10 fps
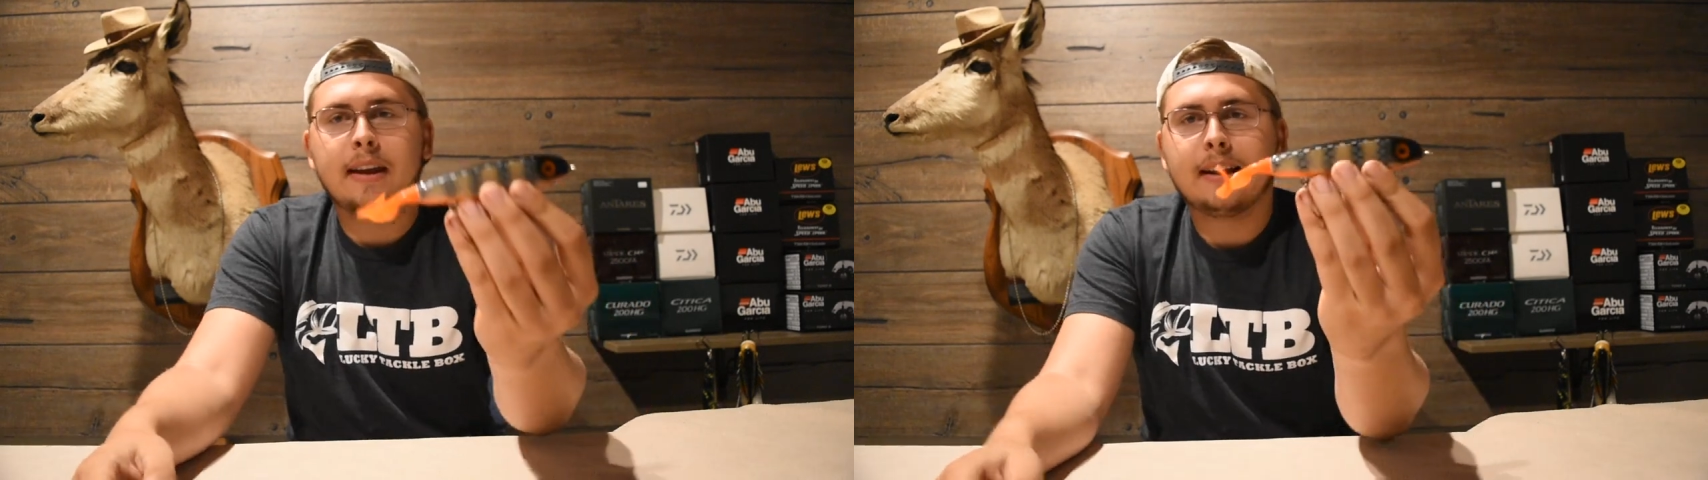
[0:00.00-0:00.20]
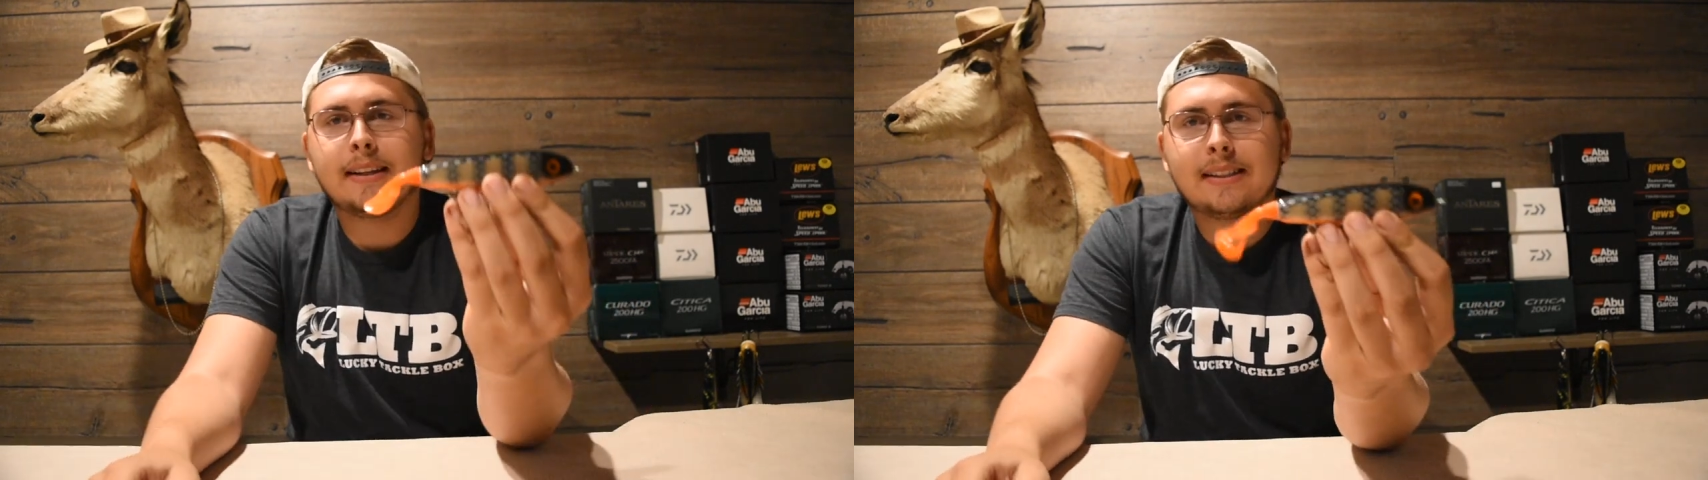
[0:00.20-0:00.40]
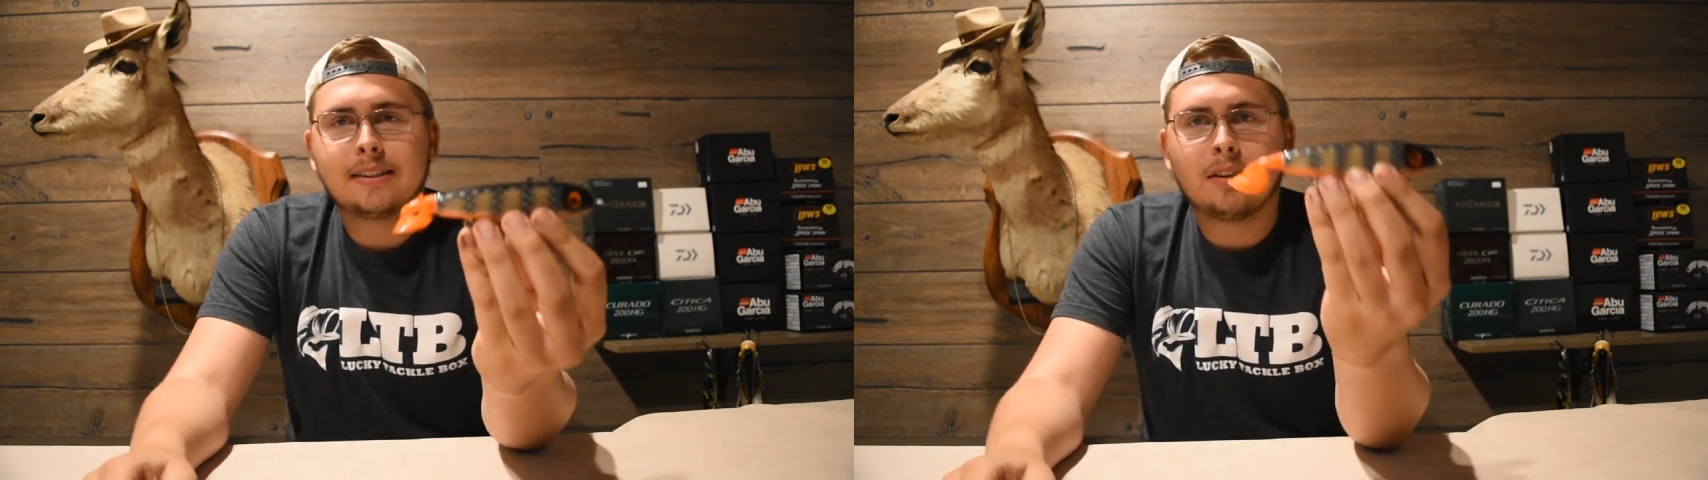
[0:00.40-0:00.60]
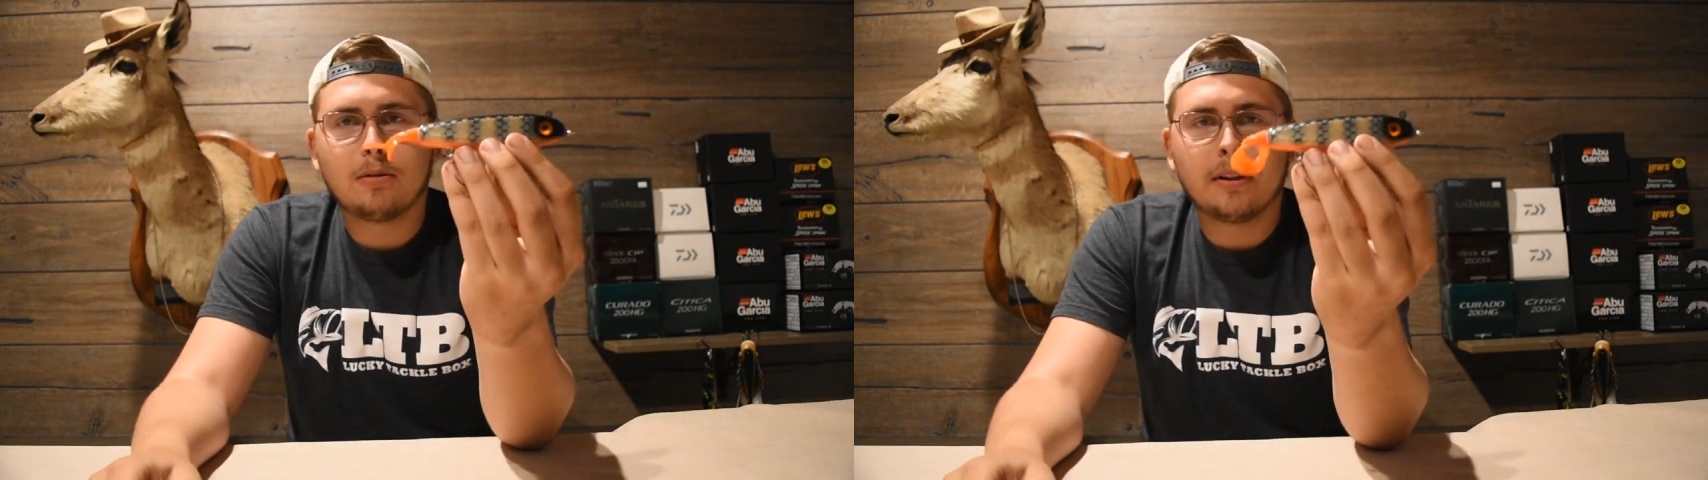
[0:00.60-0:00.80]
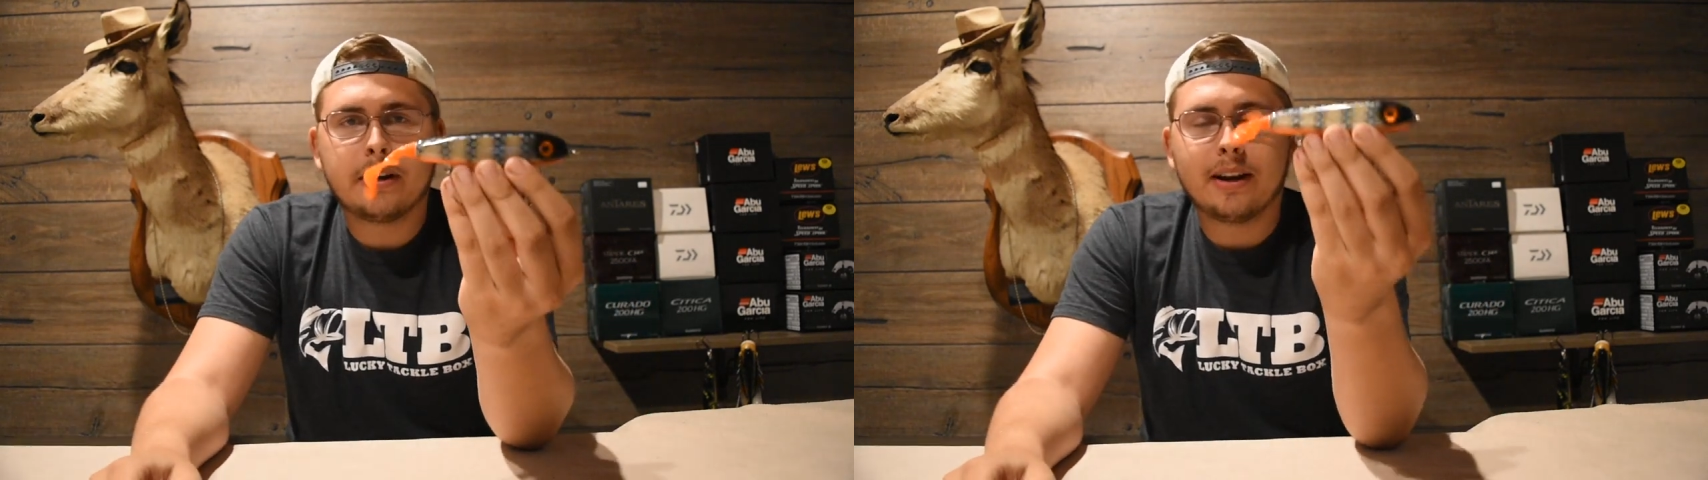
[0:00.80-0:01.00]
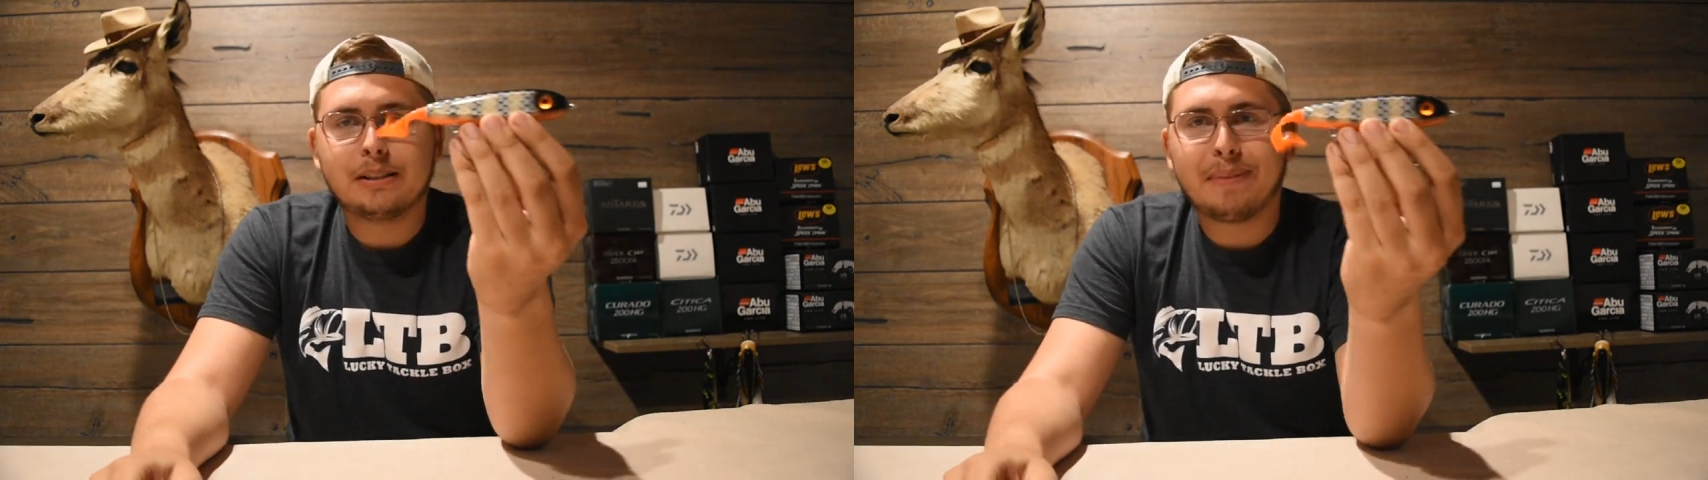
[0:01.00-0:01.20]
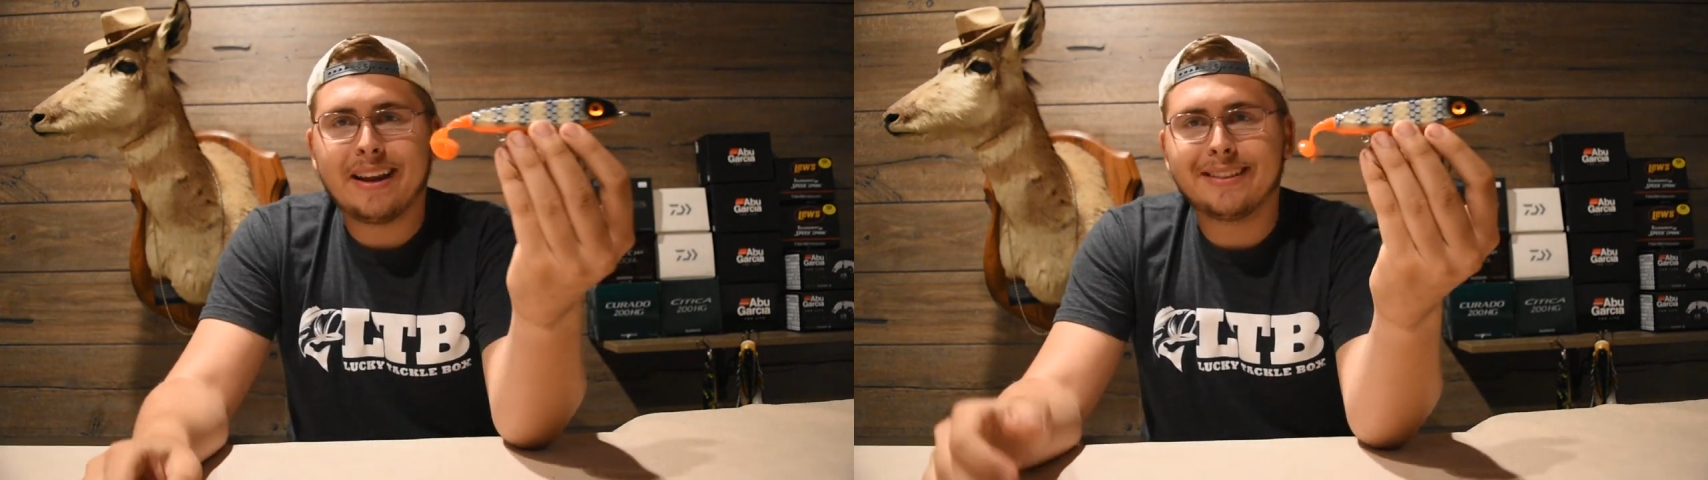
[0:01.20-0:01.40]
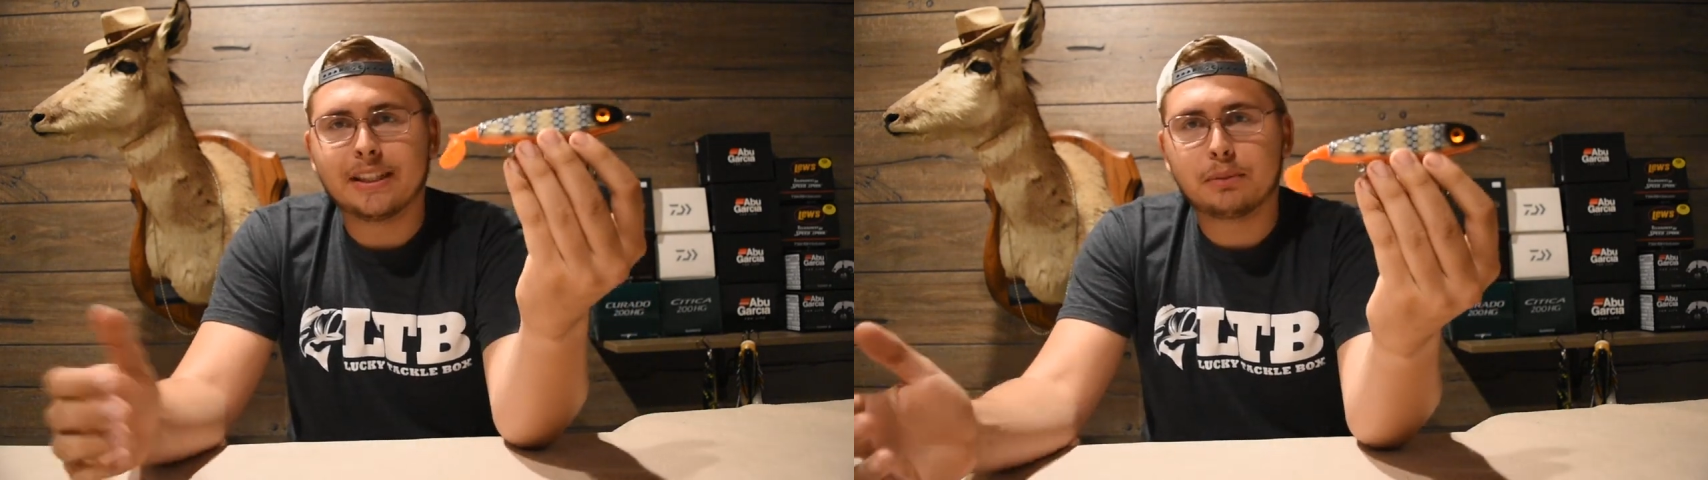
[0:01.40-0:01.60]
this is a really nice
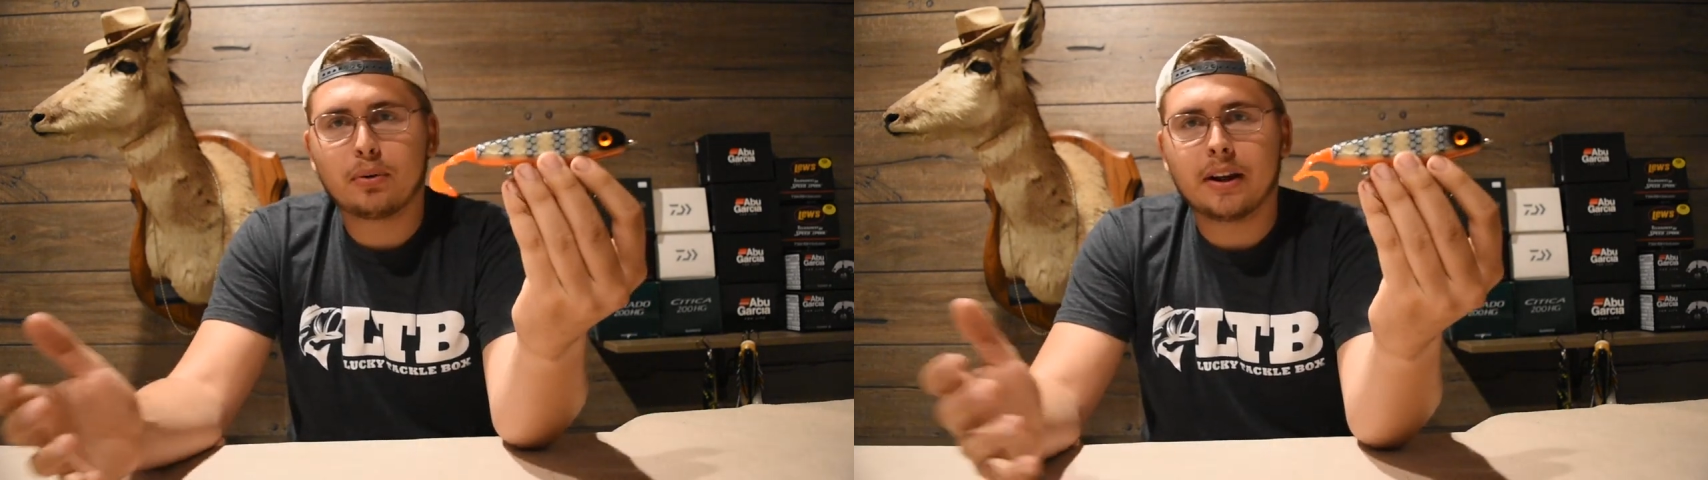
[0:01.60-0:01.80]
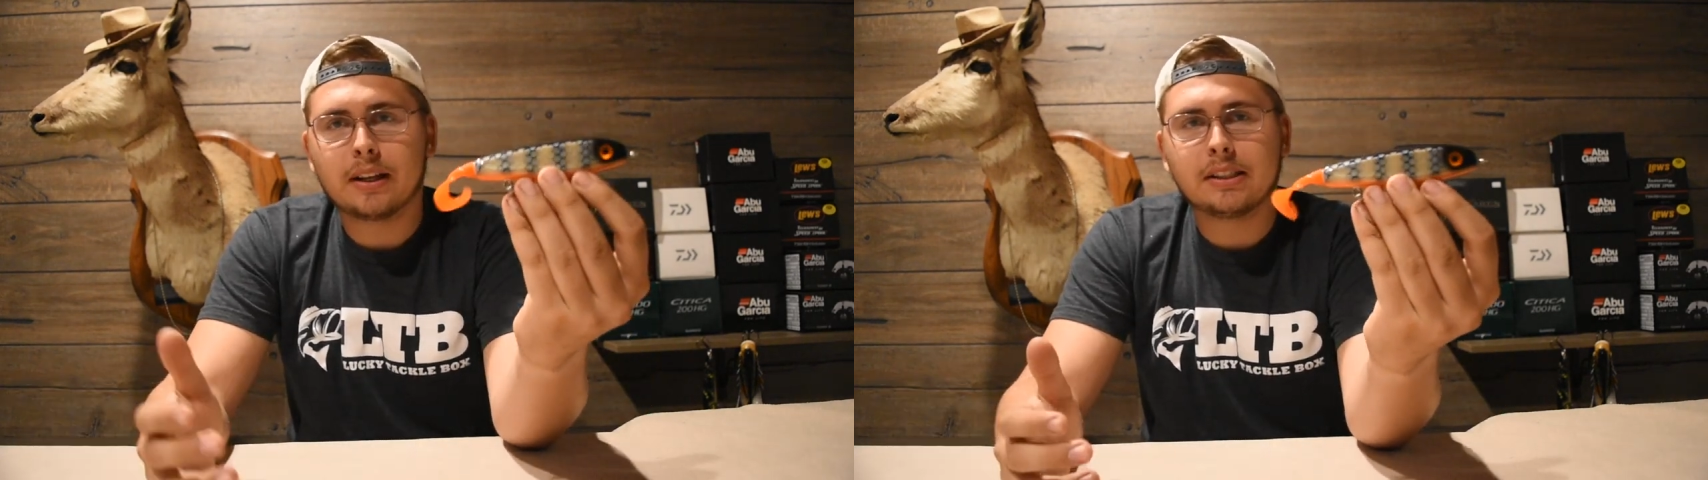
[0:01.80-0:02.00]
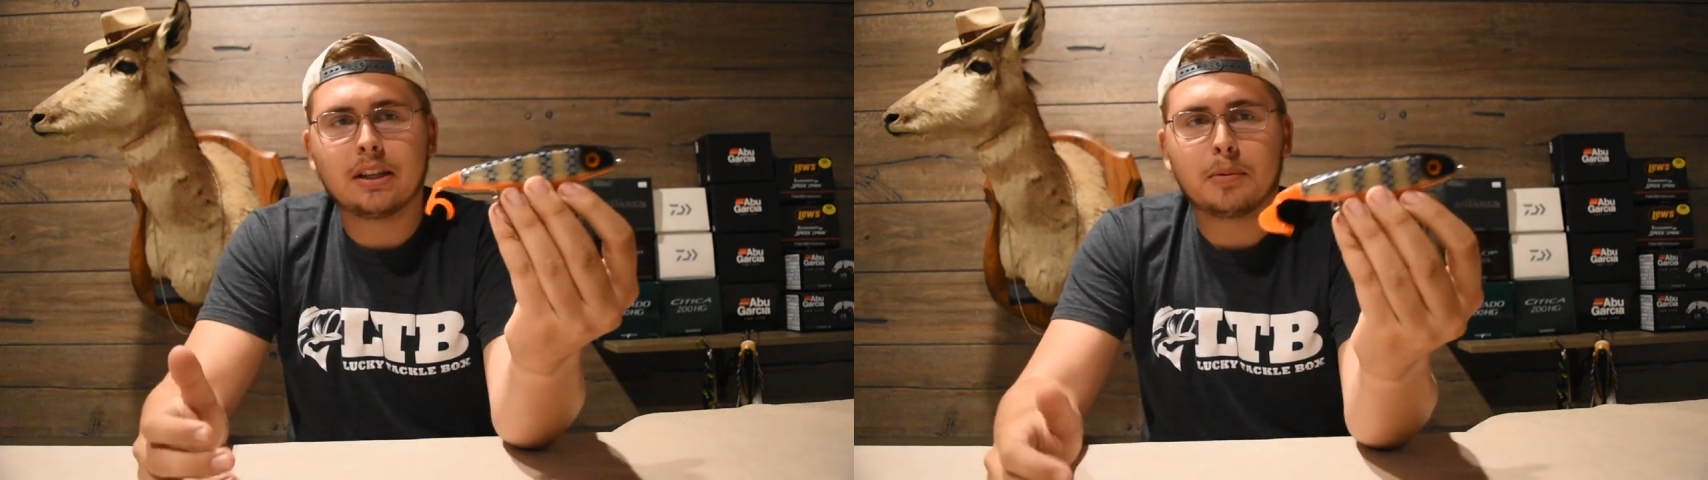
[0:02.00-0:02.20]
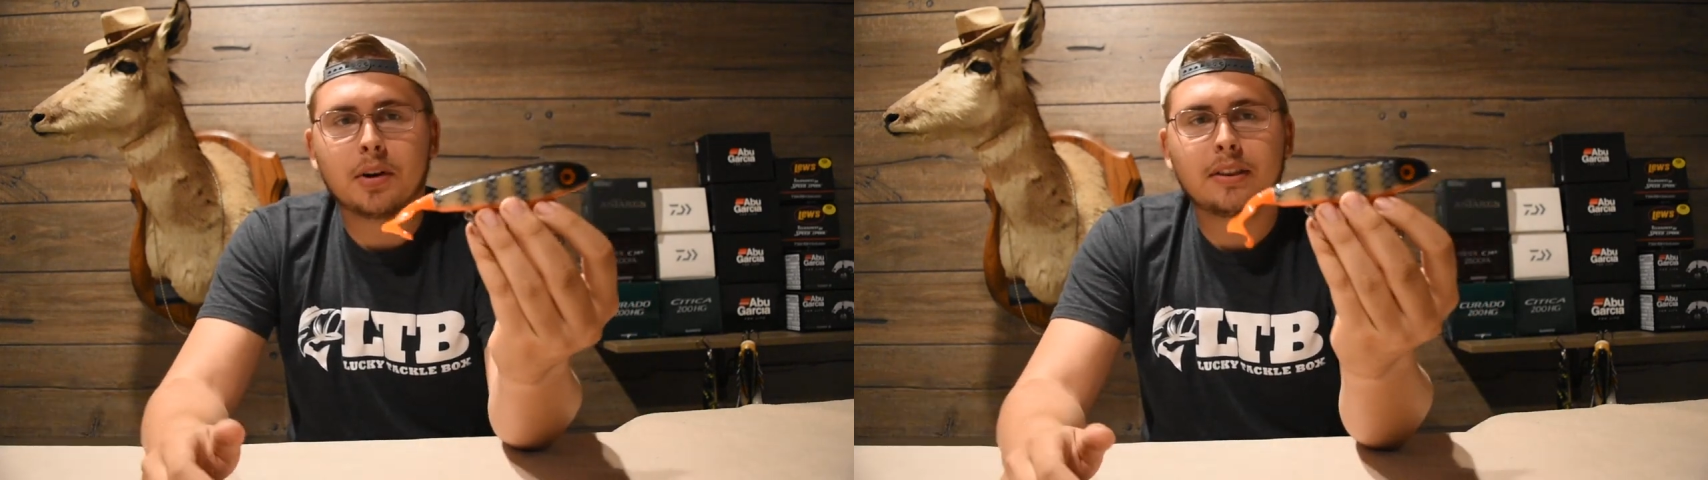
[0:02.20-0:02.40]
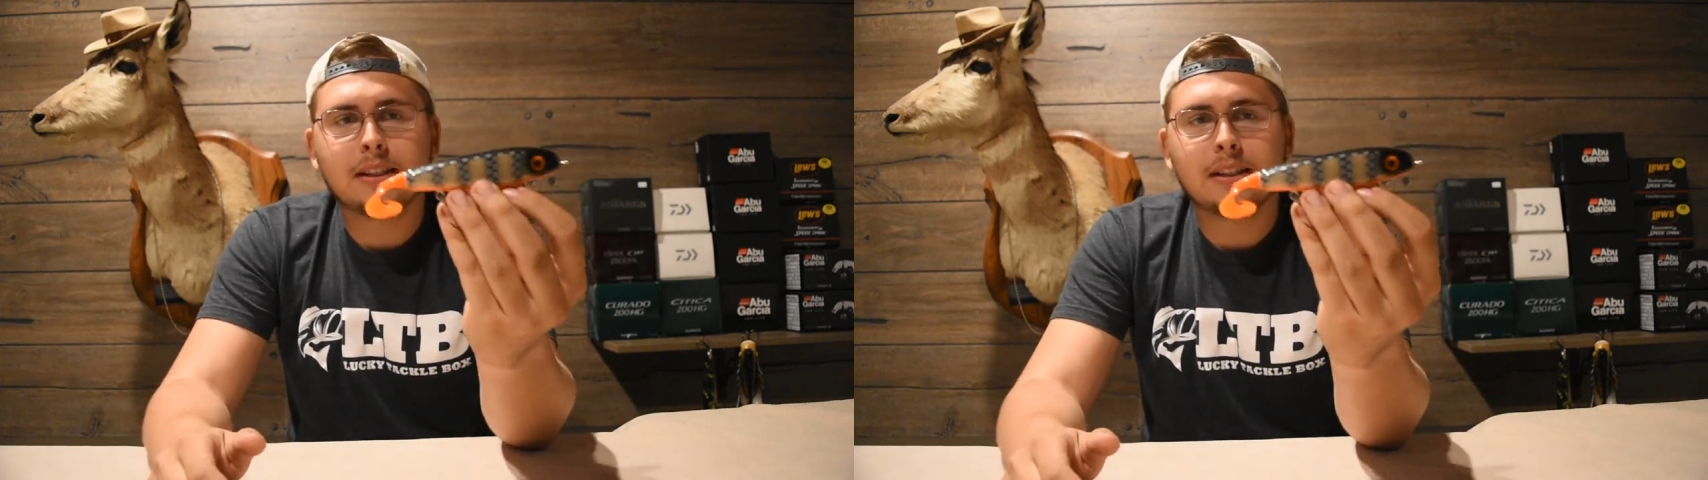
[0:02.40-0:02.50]
bait in the spring and summer.